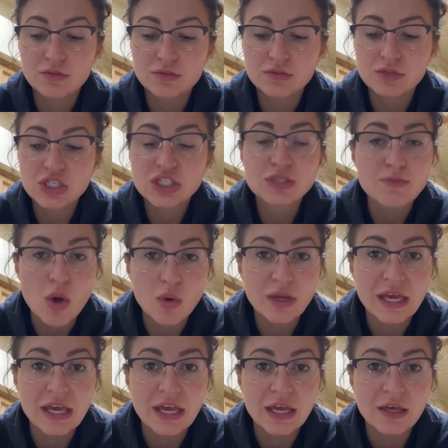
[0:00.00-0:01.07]

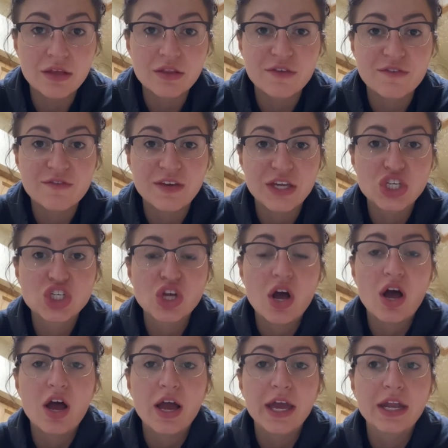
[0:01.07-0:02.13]
smoking the fish
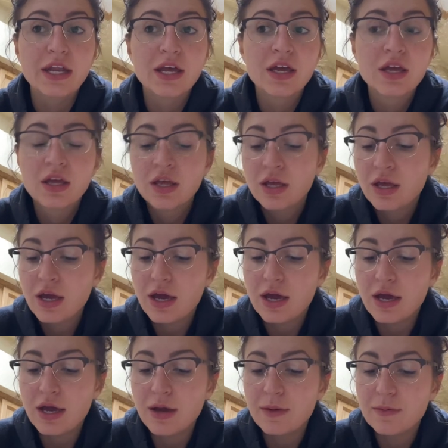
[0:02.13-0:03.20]
on
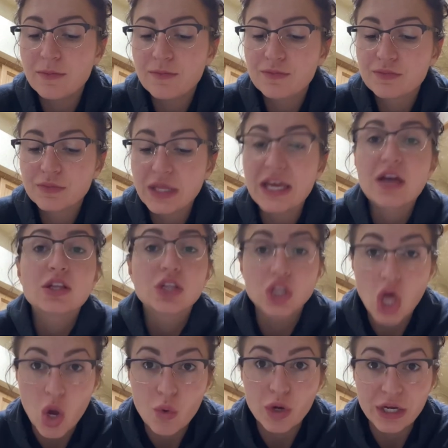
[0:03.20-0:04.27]
like a
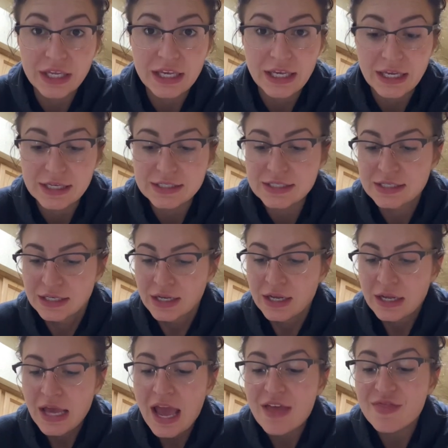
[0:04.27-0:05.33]
lower heat
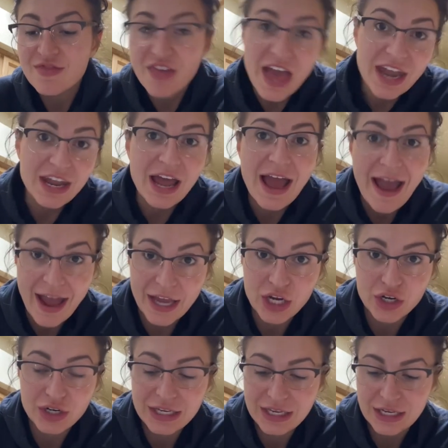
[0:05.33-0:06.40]
and then a higher
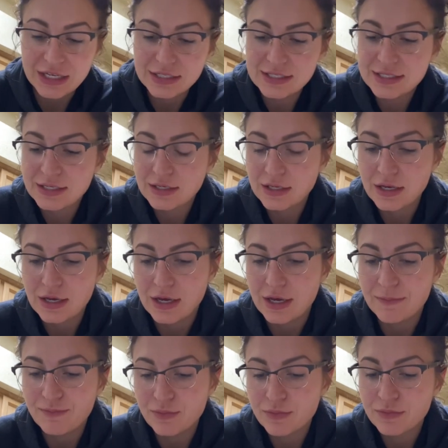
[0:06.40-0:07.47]
heat,
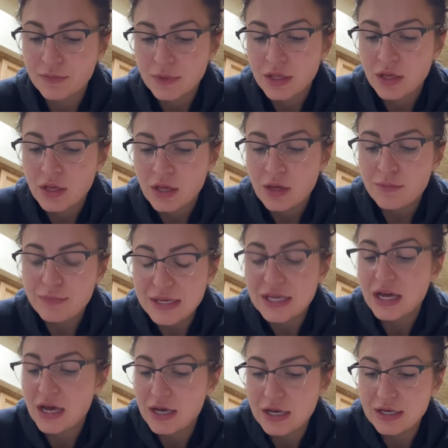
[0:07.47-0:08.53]

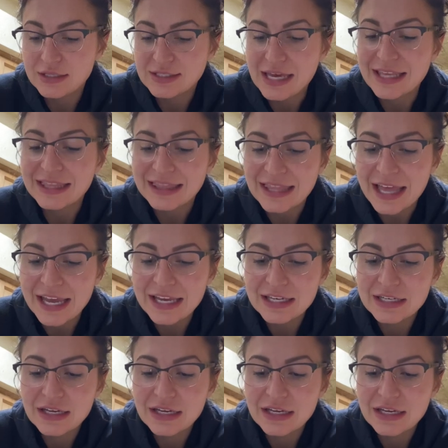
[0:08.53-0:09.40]
because I like